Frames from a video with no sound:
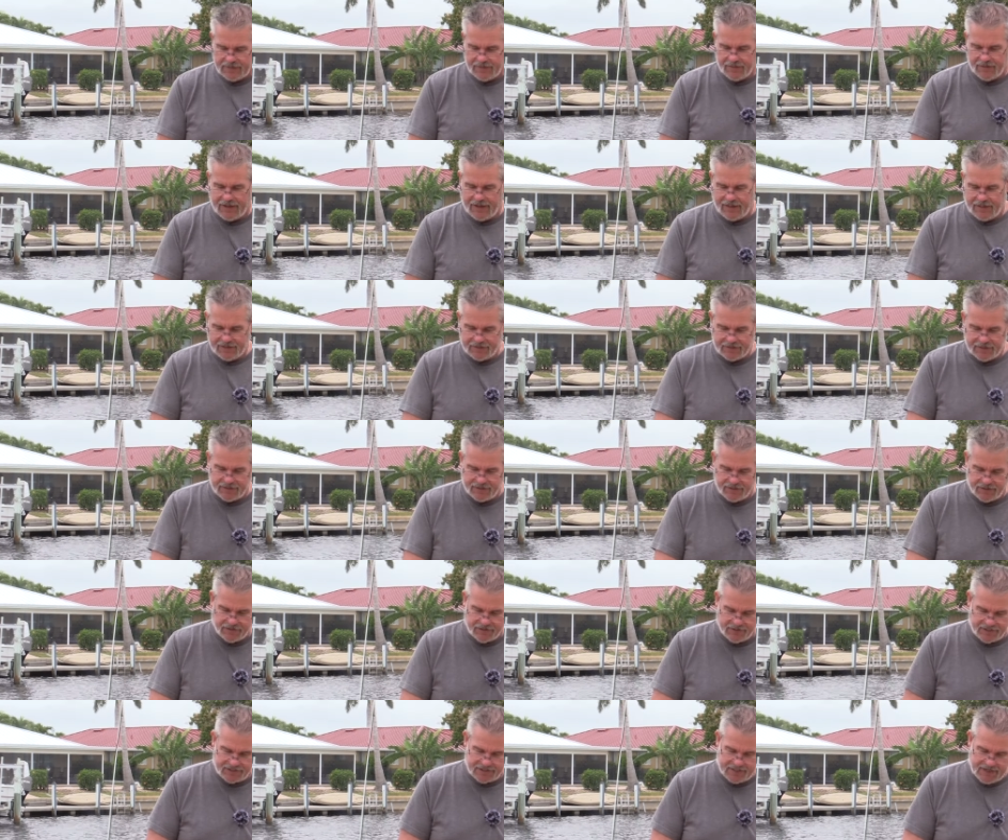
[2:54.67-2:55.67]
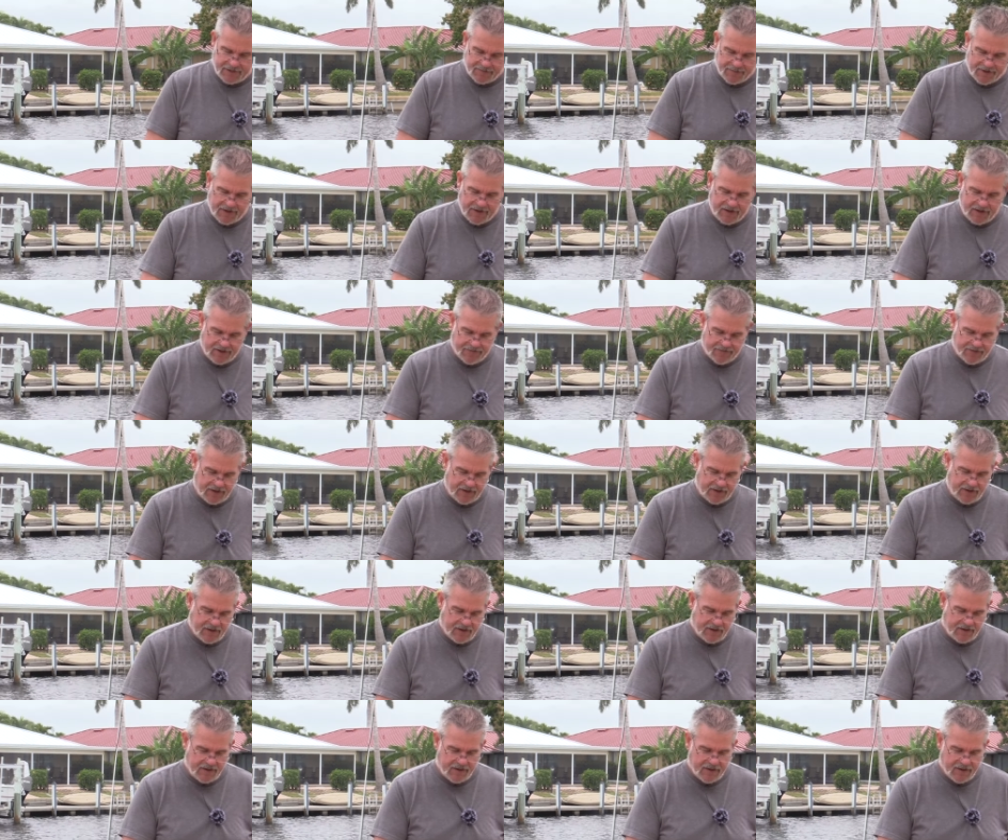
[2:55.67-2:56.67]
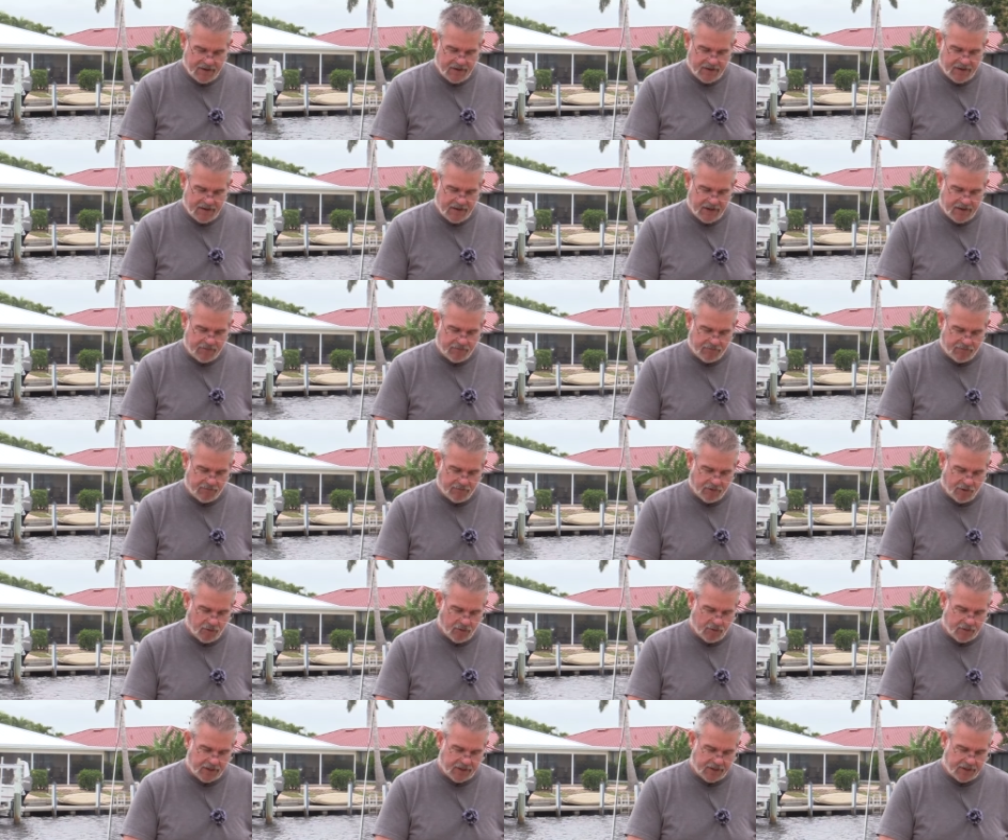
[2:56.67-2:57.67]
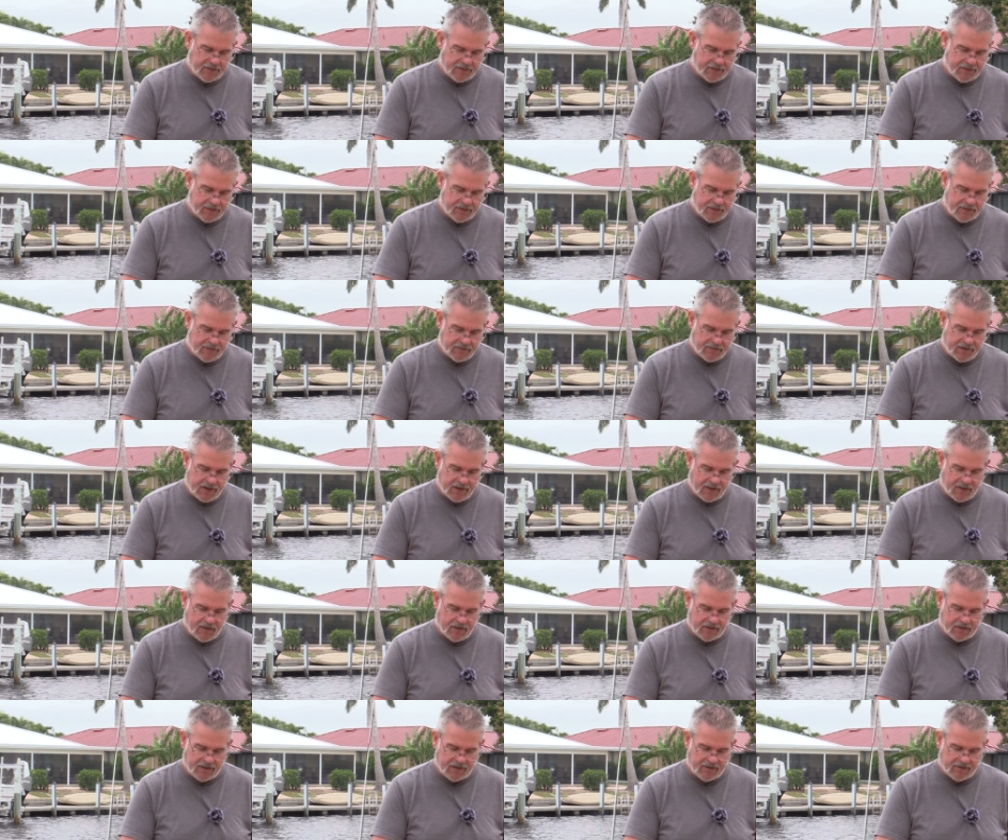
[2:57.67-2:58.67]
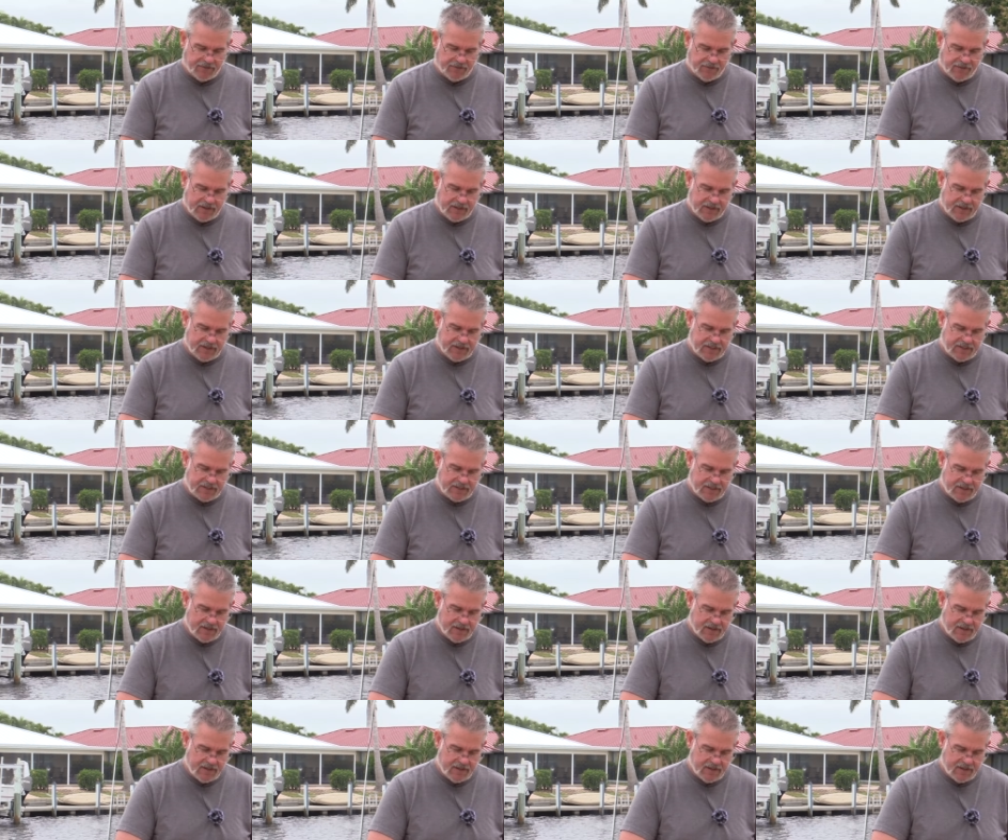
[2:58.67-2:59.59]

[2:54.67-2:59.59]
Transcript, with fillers: What I like to do is take my knife in here and roll it right along these fins.